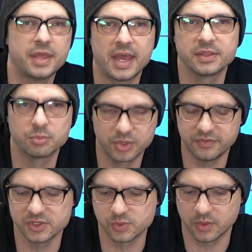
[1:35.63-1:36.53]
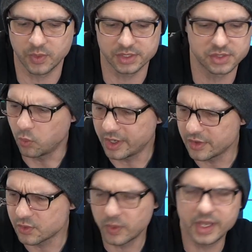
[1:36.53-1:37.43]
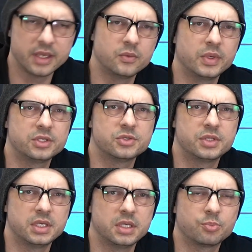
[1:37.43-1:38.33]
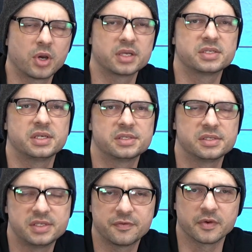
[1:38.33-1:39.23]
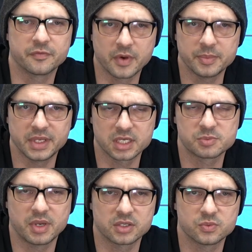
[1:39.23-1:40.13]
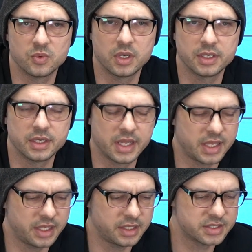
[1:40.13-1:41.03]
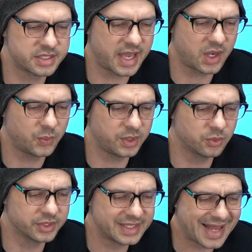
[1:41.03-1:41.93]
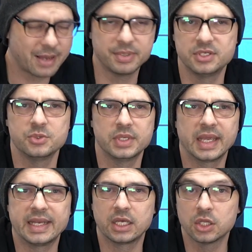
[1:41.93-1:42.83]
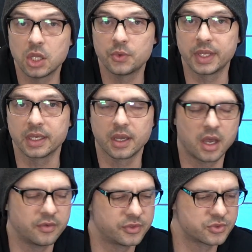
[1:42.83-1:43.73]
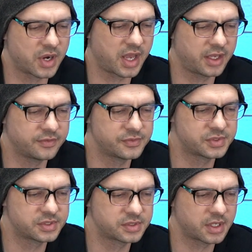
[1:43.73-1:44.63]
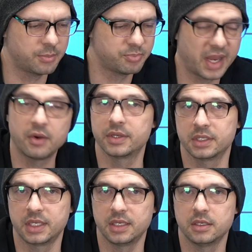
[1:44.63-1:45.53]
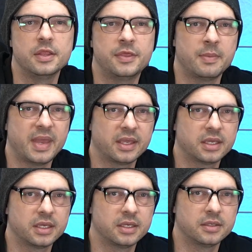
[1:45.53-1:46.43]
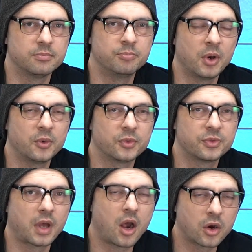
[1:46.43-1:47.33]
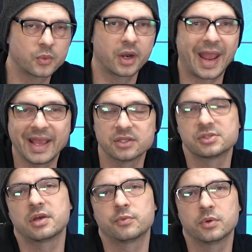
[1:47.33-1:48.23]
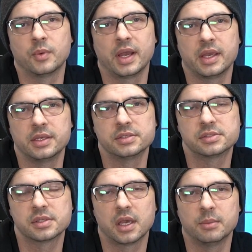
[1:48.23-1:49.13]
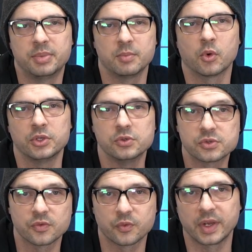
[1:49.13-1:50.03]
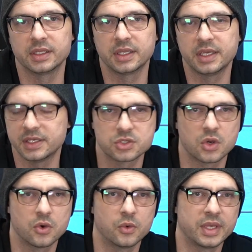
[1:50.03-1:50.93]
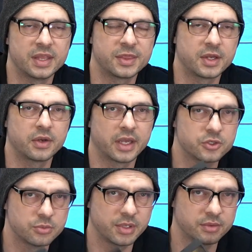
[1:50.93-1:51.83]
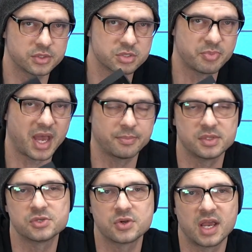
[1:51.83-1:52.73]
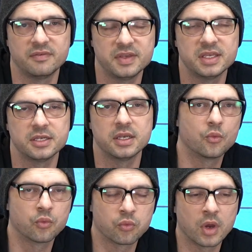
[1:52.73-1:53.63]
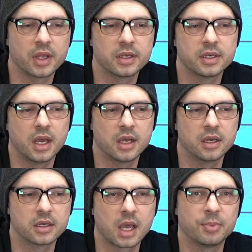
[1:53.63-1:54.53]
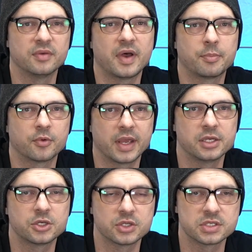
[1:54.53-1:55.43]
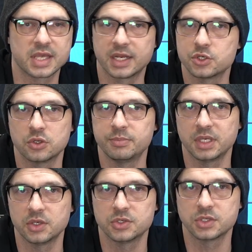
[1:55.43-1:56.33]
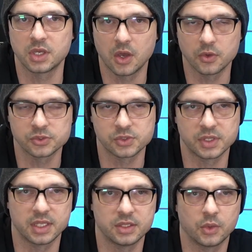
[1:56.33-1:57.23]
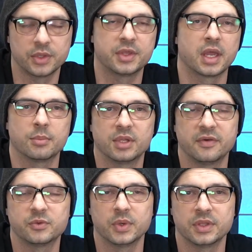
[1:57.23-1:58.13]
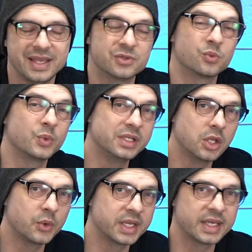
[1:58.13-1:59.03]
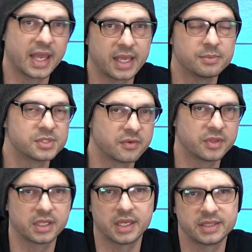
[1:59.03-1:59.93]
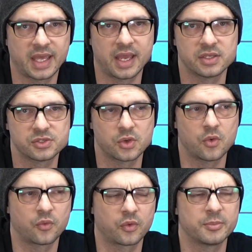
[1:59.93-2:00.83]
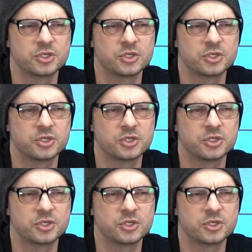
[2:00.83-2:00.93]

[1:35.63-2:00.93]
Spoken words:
that the previous one was. One other way in which the process is different from the Xbox One is that we will not be doing any cloning of the drives. Apparently, they make it both hardware and software-wise a bit more user-friendly. So in theory, I should be able to just pop this drive in, run a couple of operations, and it should be good to go. So then the only thing I'm left with is reloading games and everything like that. So from a